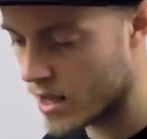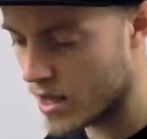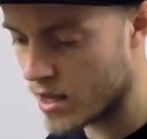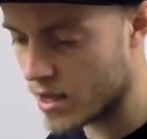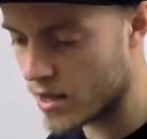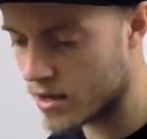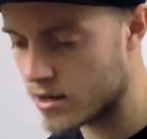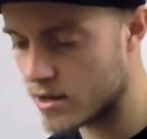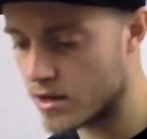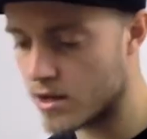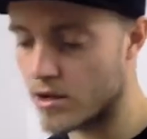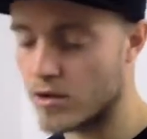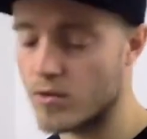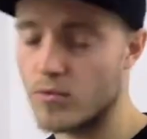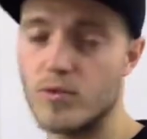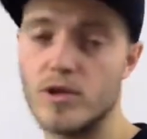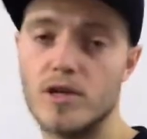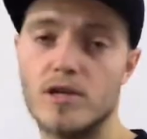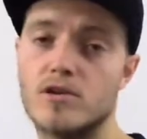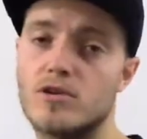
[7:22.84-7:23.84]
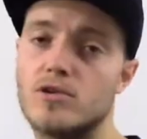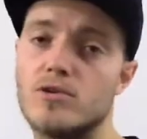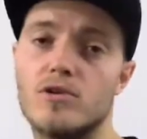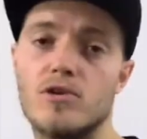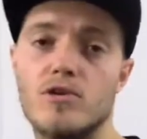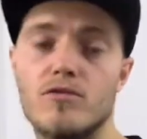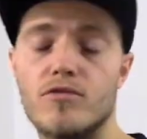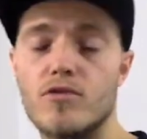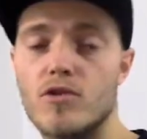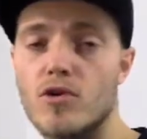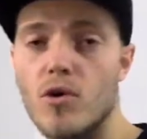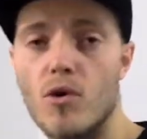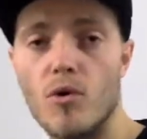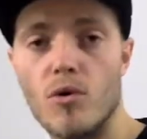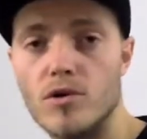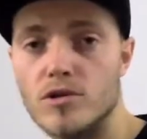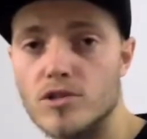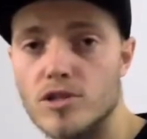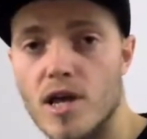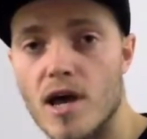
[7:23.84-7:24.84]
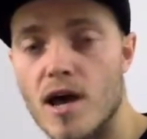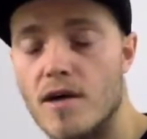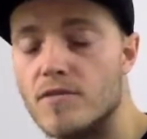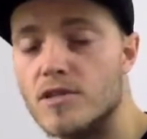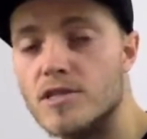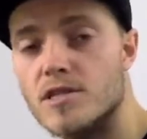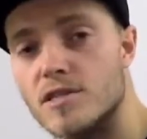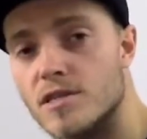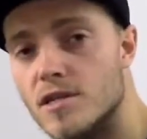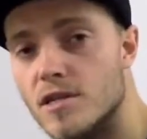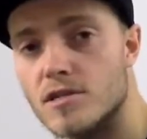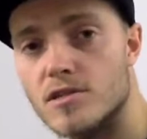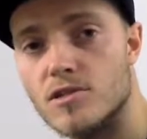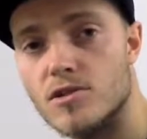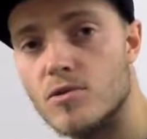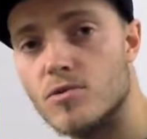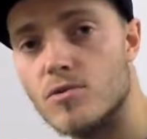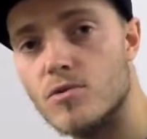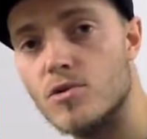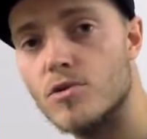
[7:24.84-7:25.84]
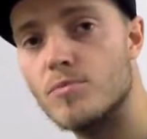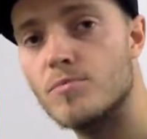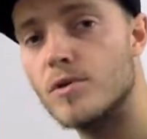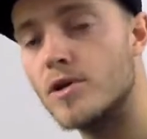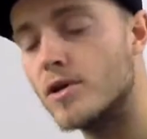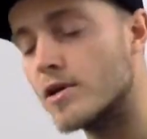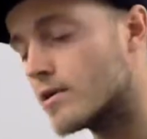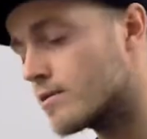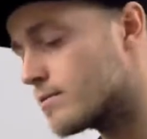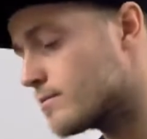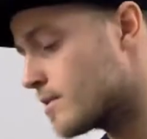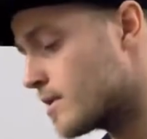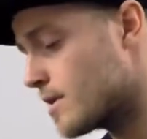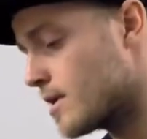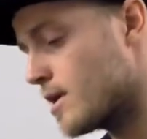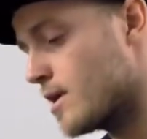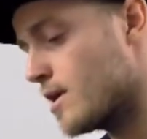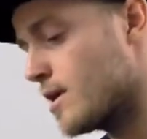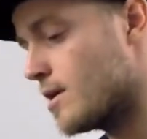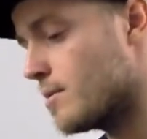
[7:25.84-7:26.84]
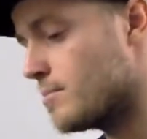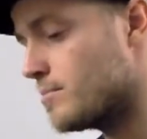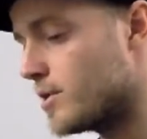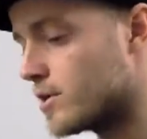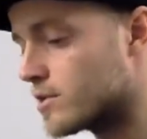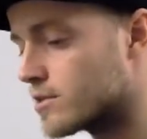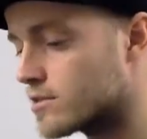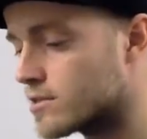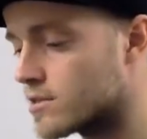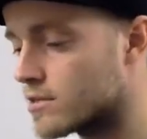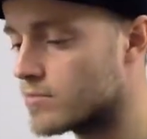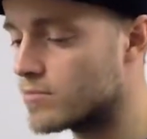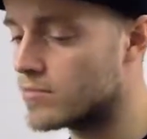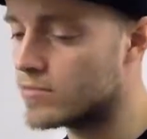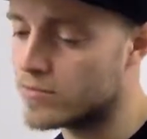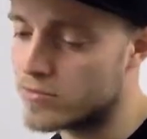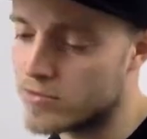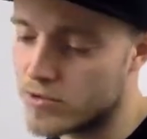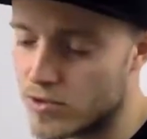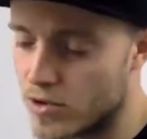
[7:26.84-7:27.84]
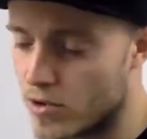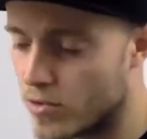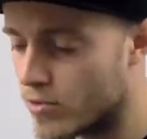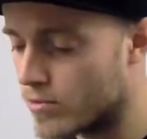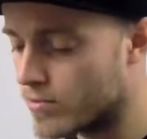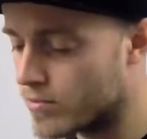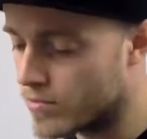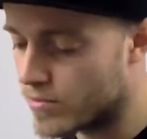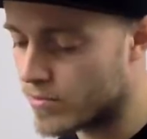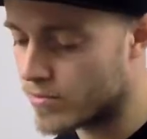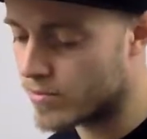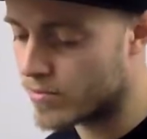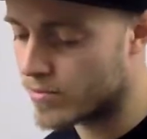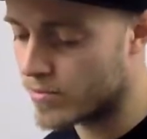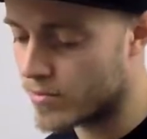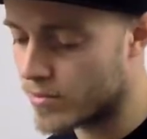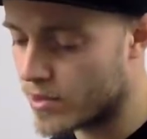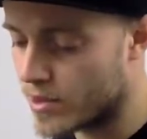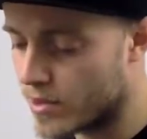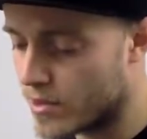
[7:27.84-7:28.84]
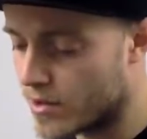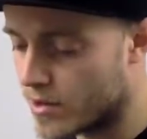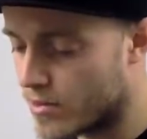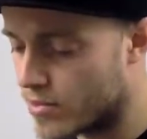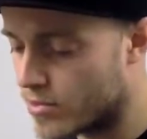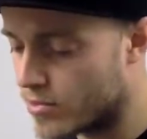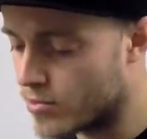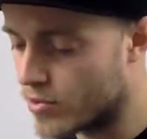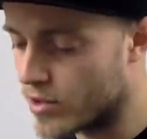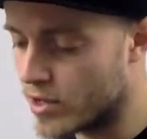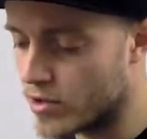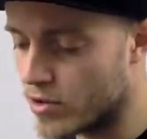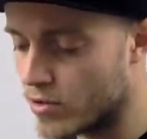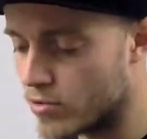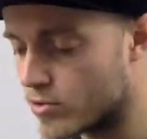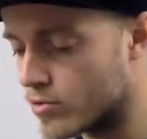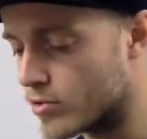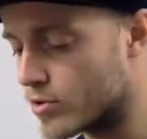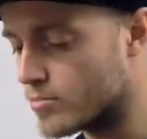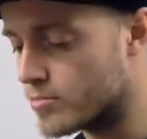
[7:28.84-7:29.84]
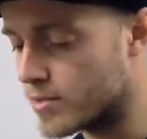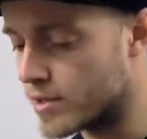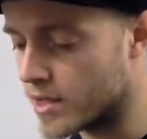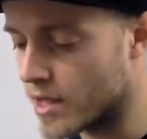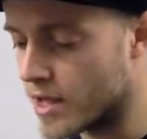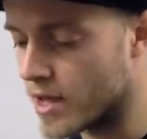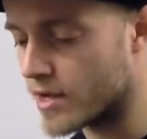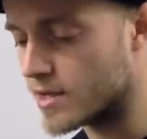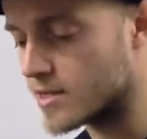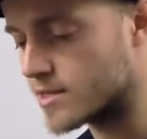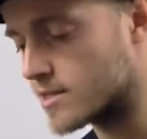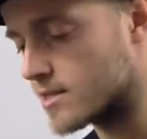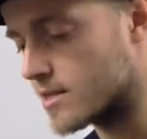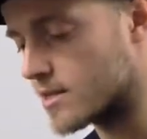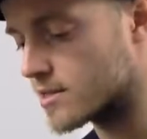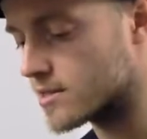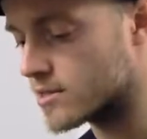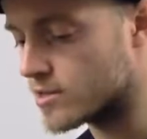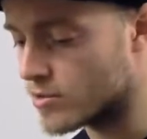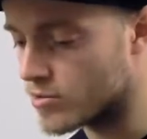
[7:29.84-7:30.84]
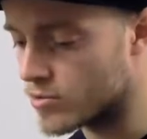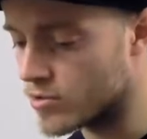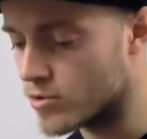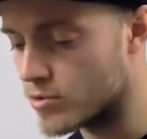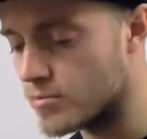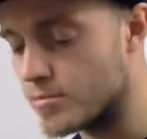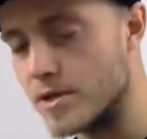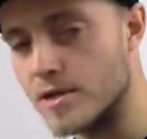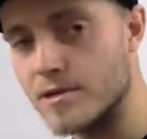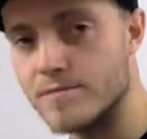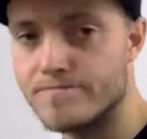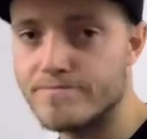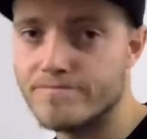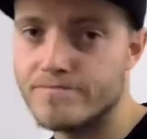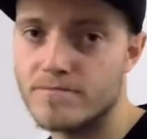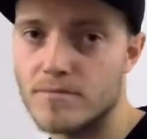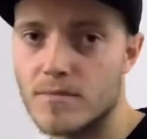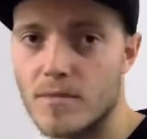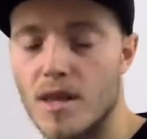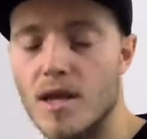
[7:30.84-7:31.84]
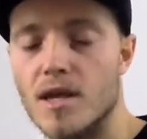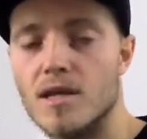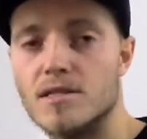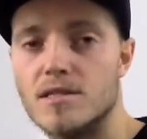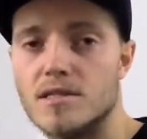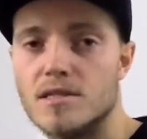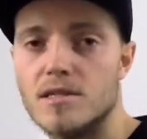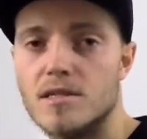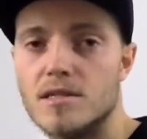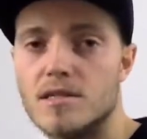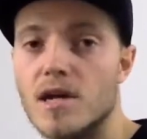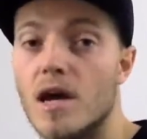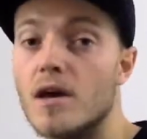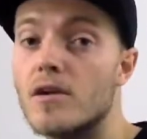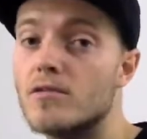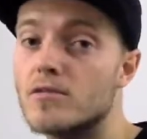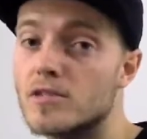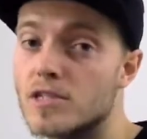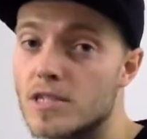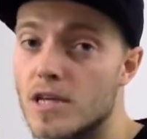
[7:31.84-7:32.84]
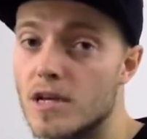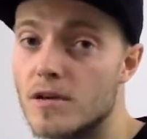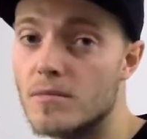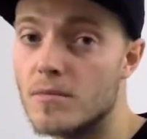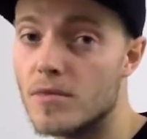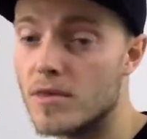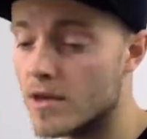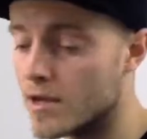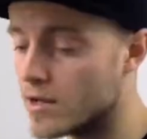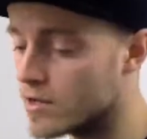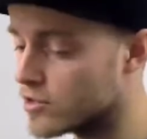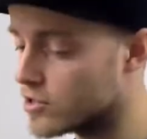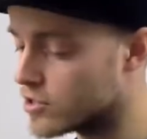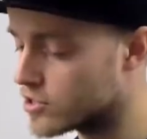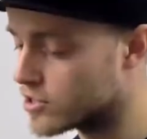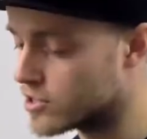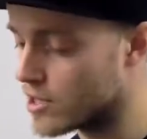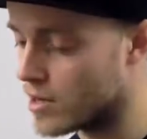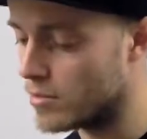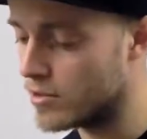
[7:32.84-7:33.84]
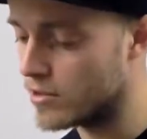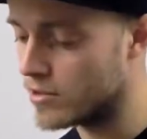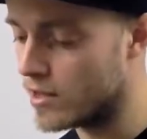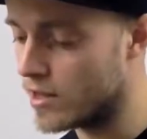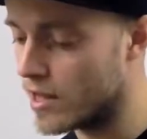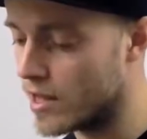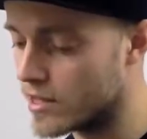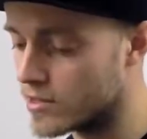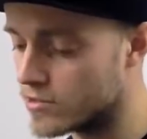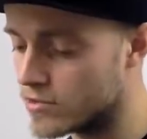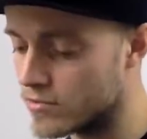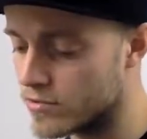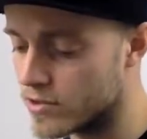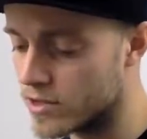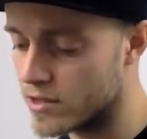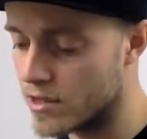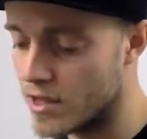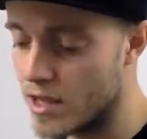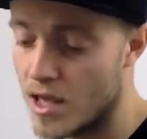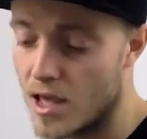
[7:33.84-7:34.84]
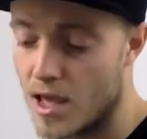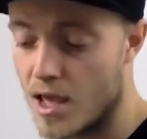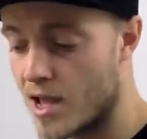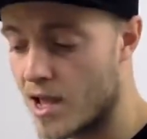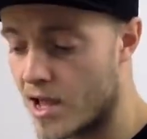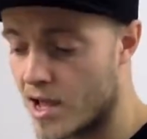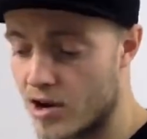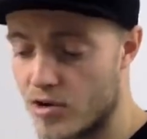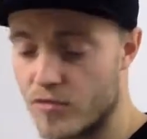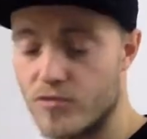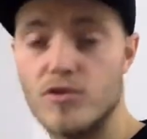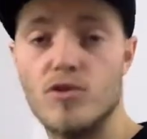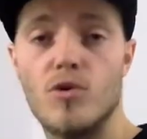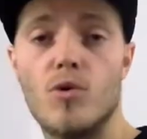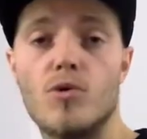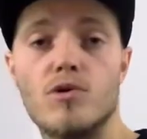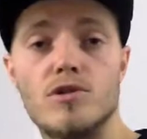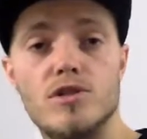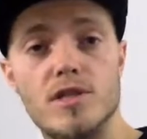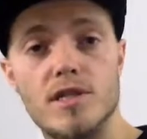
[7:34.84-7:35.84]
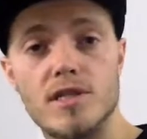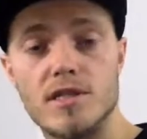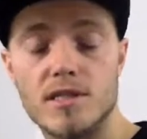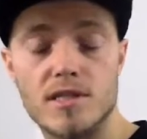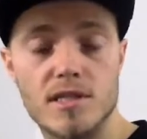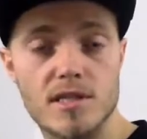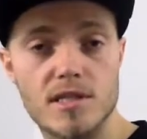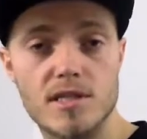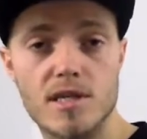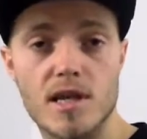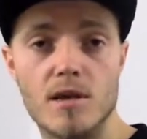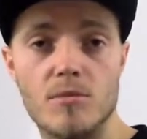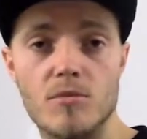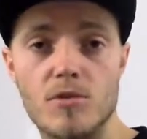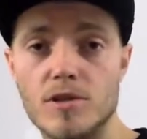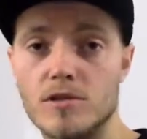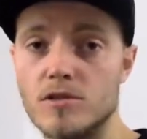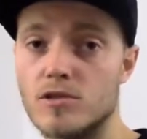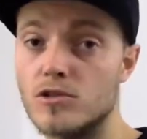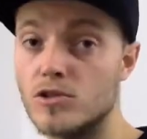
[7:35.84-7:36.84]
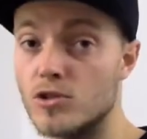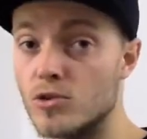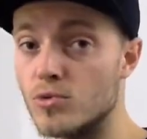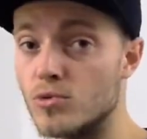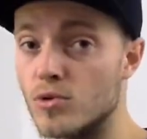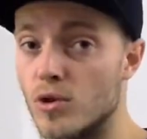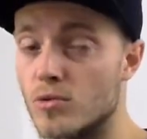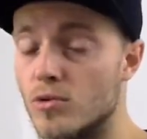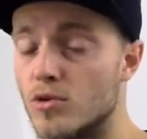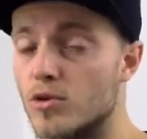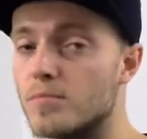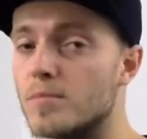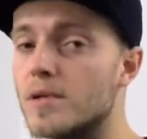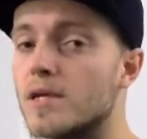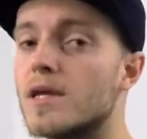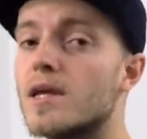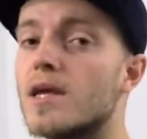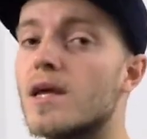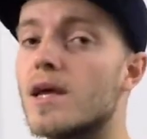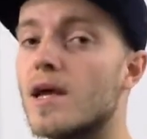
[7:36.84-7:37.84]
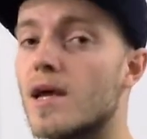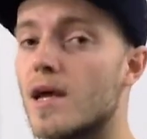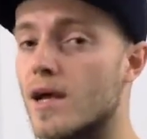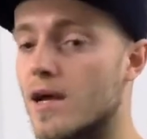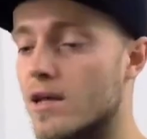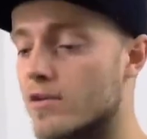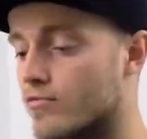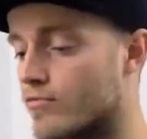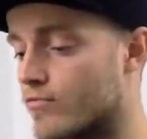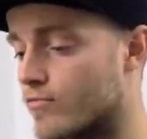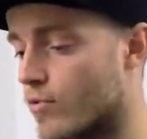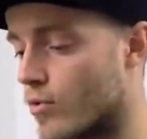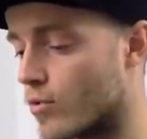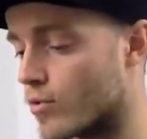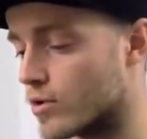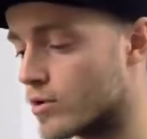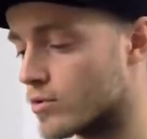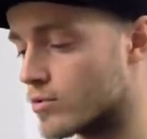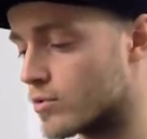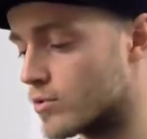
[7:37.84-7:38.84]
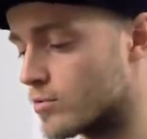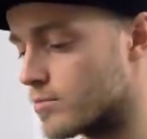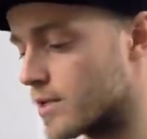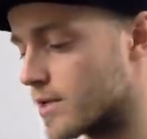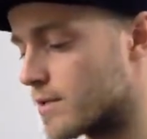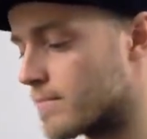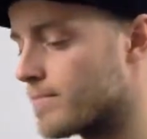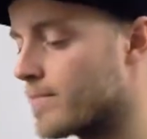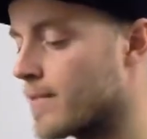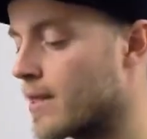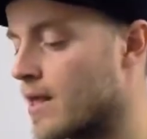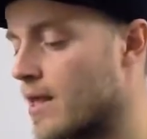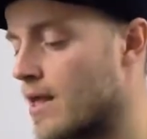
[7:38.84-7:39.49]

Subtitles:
And we could of course have a 6-note grouping, but you know, the 3-note grouping and the 6-note grouping, it's kind of the same thing, just double the length of it. And of course it's the same with the 2-note grouping and 4-note grouping.